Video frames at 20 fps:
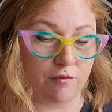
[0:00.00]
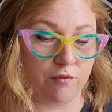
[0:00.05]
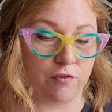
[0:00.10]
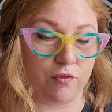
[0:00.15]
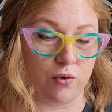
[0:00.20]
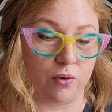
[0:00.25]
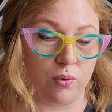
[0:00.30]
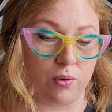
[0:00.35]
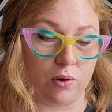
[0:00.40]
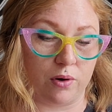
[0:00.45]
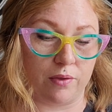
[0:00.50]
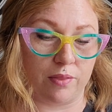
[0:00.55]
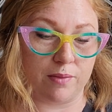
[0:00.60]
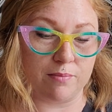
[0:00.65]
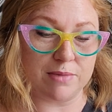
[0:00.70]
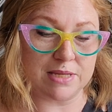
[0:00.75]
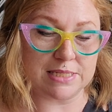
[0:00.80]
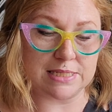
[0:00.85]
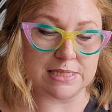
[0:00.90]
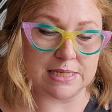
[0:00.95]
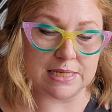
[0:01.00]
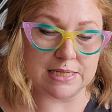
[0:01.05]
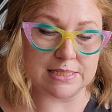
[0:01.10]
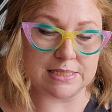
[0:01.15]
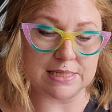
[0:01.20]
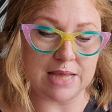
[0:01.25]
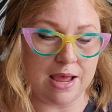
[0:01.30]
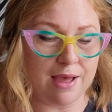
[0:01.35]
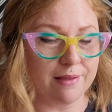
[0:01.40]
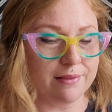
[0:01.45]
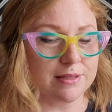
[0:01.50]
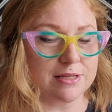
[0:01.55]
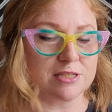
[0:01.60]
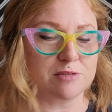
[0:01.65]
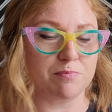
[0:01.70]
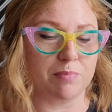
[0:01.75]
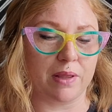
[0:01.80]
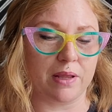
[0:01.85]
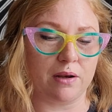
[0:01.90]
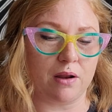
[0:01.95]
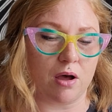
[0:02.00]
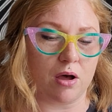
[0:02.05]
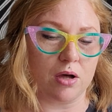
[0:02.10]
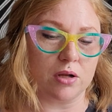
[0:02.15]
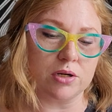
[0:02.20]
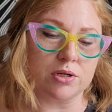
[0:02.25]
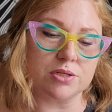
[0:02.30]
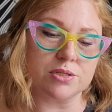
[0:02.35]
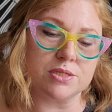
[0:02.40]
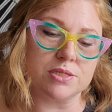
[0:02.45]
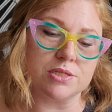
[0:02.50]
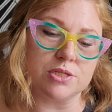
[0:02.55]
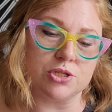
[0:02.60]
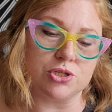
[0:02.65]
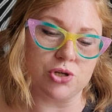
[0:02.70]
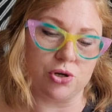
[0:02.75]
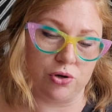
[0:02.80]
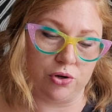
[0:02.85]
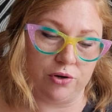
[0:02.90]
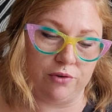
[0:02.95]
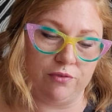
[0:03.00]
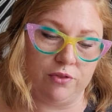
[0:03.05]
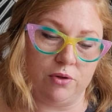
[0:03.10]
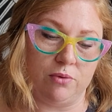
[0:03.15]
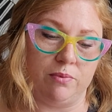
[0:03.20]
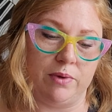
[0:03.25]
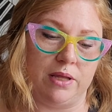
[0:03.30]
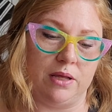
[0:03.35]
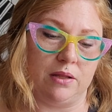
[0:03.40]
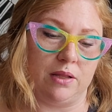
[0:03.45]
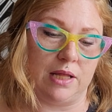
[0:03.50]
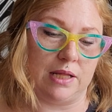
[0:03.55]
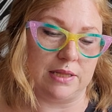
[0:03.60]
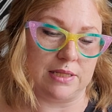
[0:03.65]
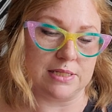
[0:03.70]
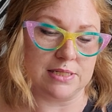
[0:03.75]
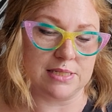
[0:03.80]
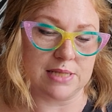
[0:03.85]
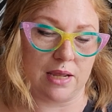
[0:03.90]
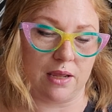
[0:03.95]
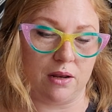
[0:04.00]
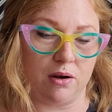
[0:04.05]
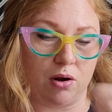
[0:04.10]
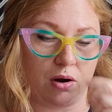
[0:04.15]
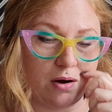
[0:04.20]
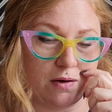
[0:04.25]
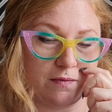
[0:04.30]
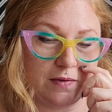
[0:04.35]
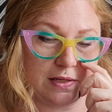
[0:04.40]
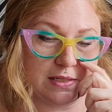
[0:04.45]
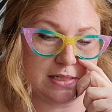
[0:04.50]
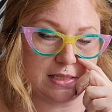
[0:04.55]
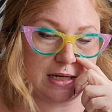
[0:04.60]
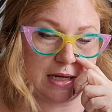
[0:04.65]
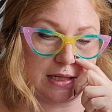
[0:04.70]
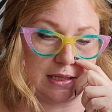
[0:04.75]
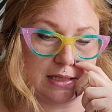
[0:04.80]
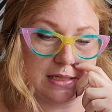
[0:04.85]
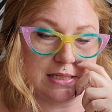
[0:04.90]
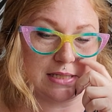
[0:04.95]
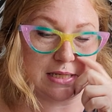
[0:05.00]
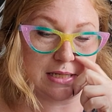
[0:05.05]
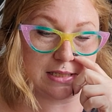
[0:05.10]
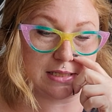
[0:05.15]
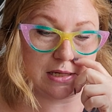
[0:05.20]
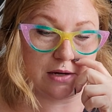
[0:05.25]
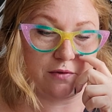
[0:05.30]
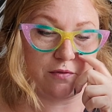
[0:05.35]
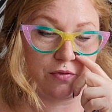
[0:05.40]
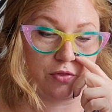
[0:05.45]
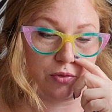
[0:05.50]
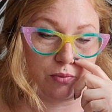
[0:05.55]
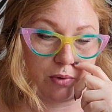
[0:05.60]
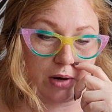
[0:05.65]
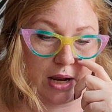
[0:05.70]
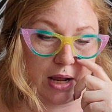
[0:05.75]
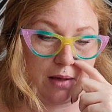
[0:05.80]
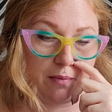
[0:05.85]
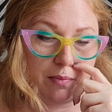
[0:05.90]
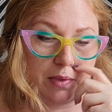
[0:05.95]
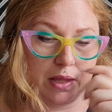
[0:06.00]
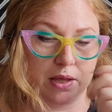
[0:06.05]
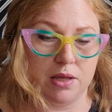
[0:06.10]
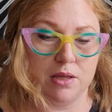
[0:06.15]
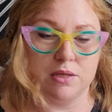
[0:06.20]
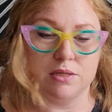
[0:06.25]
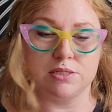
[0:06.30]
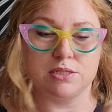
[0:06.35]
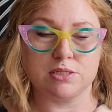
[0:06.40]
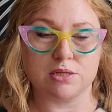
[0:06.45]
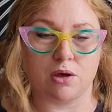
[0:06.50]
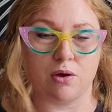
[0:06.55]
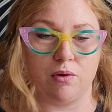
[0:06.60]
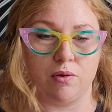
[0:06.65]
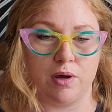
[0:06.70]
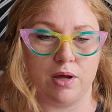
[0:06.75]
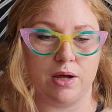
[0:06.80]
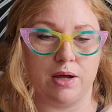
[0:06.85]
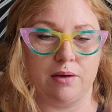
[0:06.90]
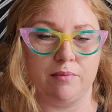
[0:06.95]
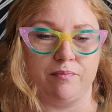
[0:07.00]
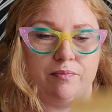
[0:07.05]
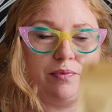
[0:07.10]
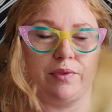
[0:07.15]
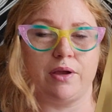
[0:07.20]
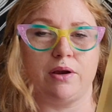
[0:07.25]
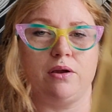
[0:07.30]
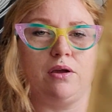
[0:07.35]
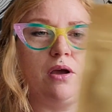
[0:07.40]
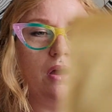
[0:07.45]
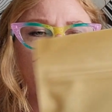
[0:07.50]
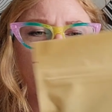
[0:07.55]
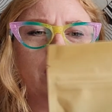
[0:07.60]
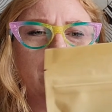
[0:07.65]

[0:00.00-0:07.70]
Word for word: For the mystics, this blend honors the turn of the wheel and the second harvest in the season of three. So um, there you go.